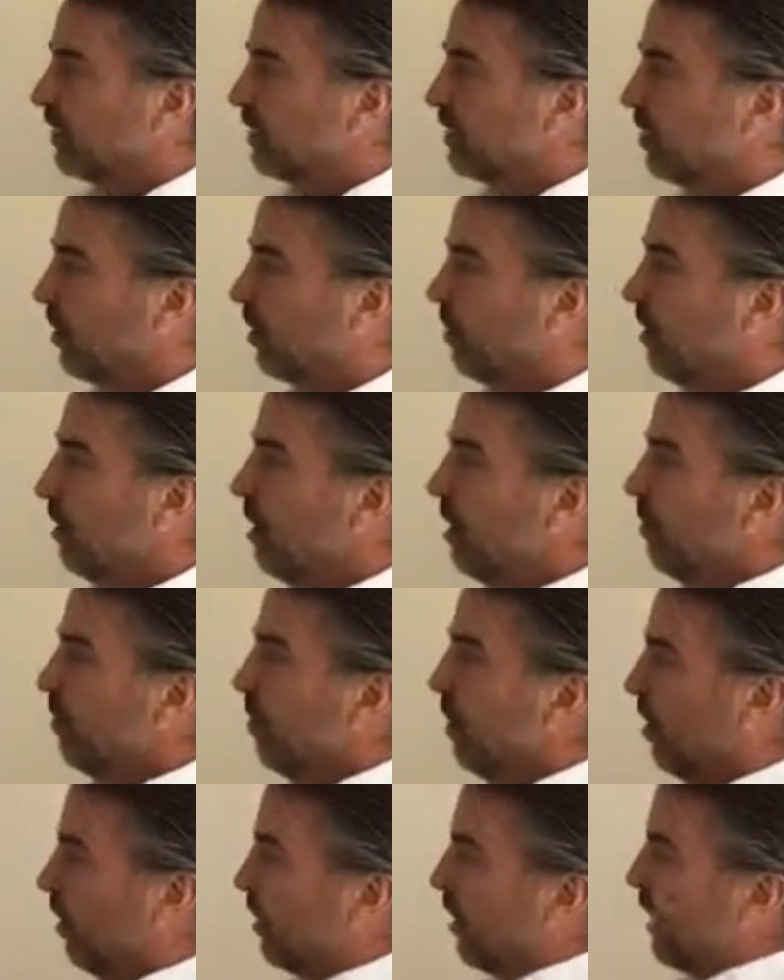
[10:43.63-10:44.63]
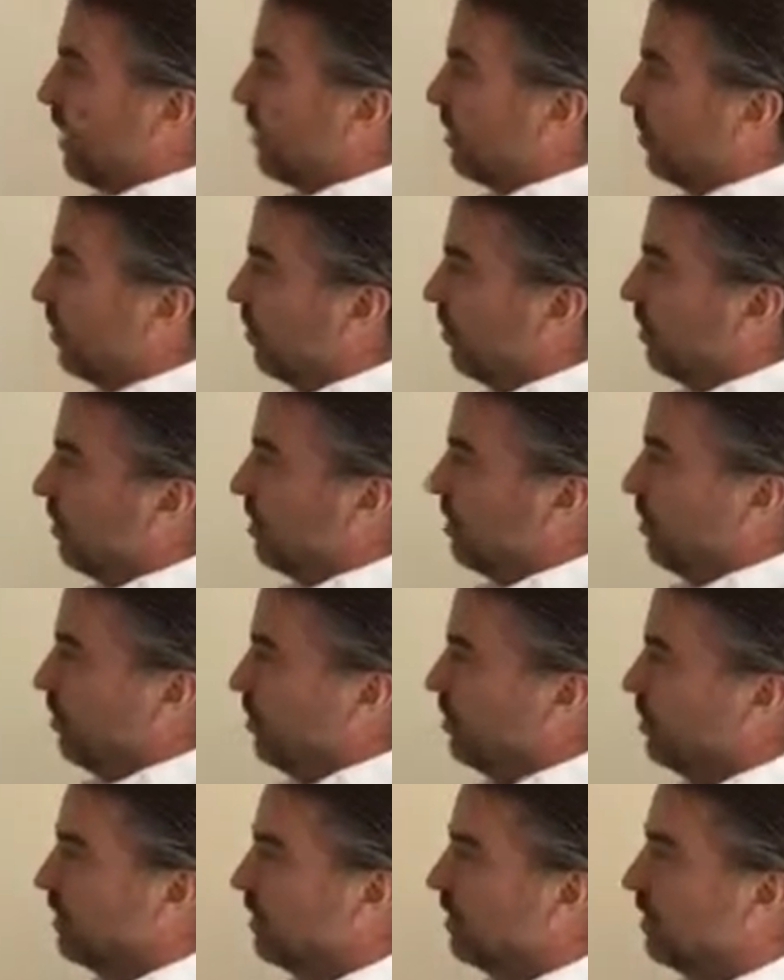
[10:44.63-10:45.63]
And so polyester is
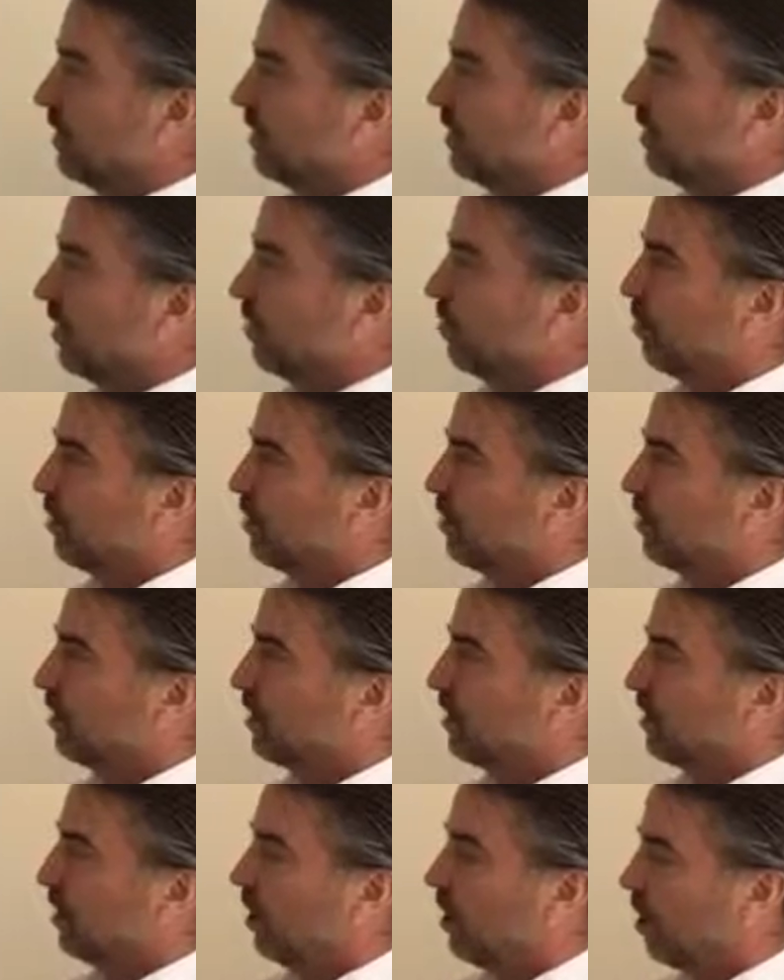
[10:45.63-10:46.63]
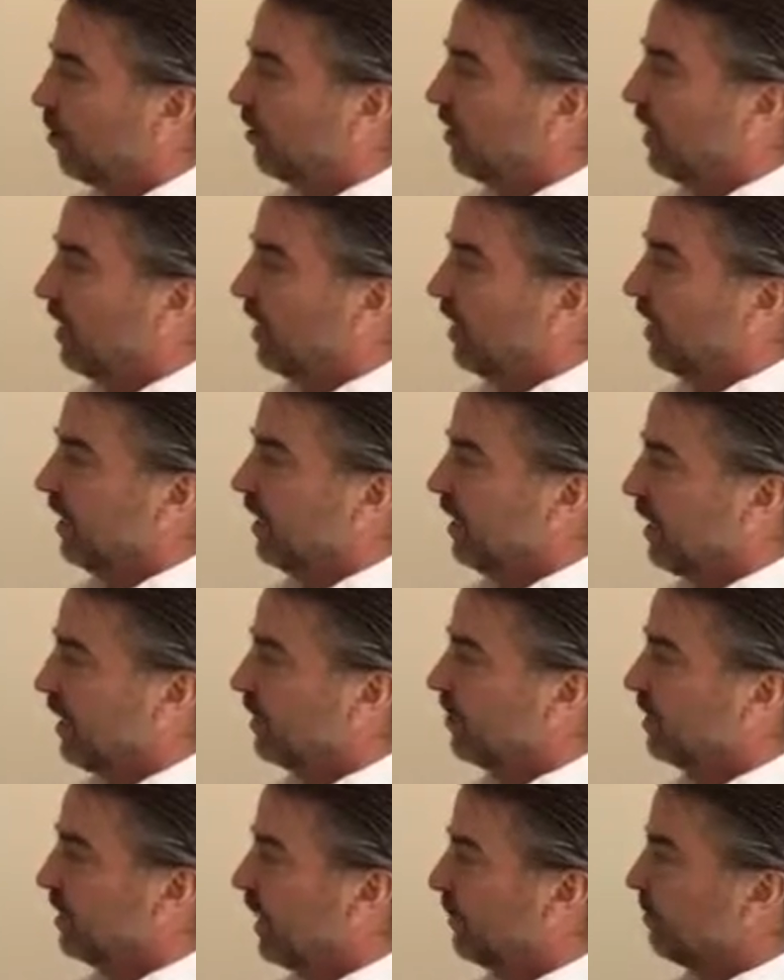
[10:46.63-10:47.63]
used to, to produce clothing and
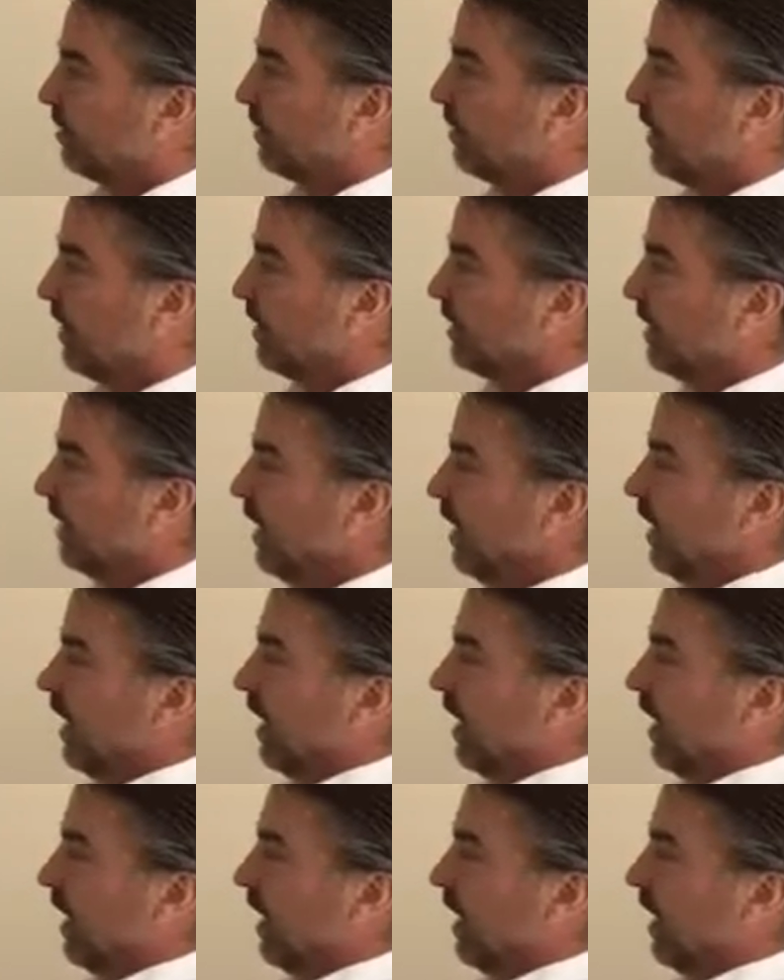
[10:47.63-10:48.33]
other types of things.